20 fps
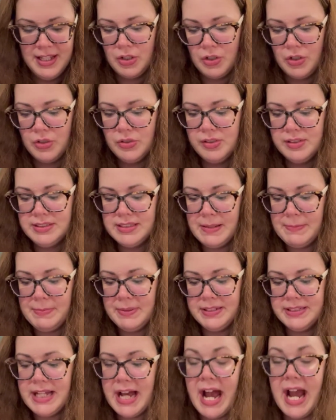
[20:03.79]
Curls up
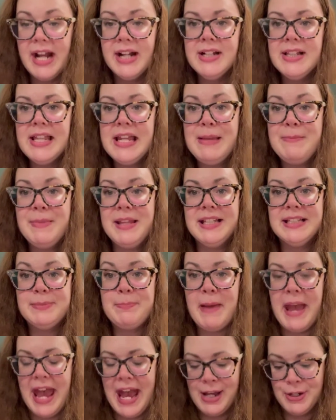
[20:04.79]
entirely means
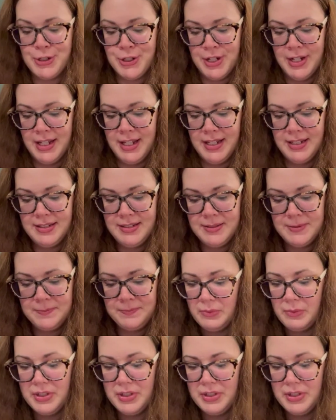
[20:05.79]
passionate.